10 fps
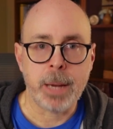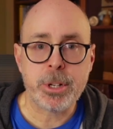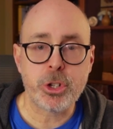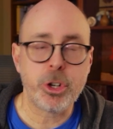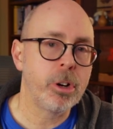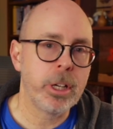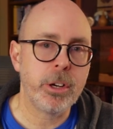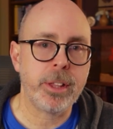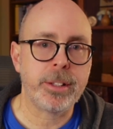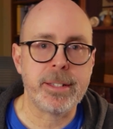I mentioned
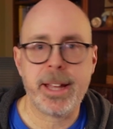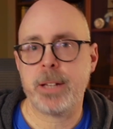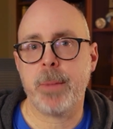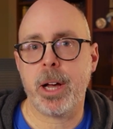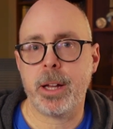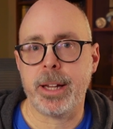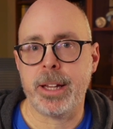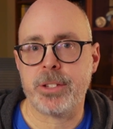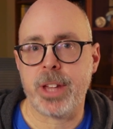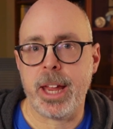earlier that the TEDMON
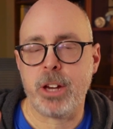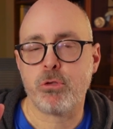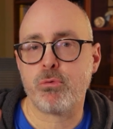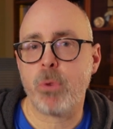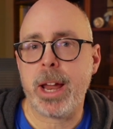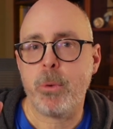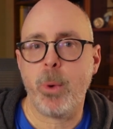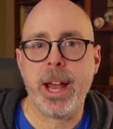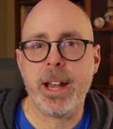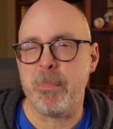is a
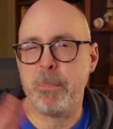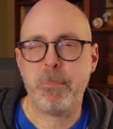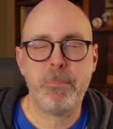great way to